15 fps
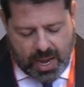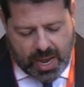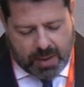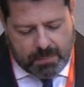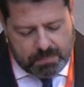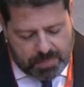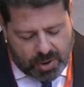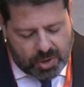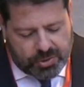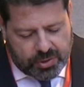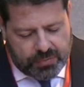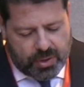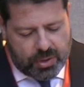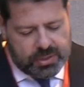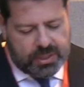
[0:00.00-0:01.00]
And both
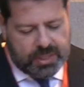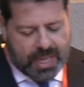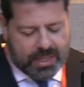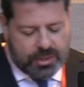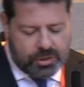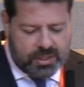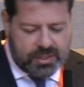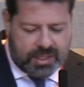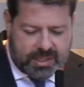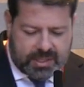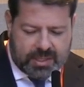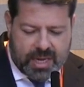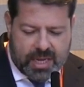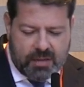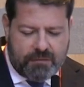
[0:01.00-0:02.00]
of those analogies
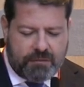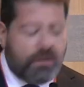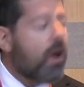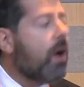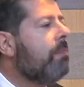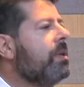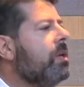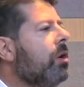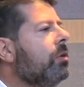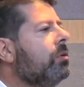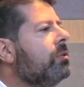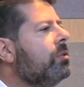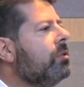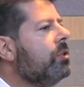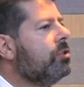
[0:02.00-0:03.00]
extend far
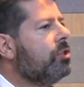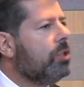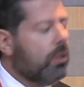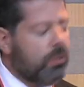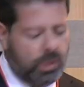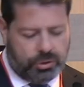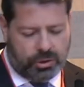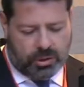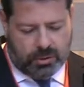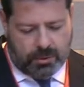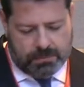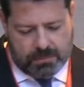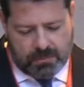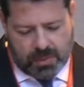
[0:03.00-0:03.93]
beyond the geological.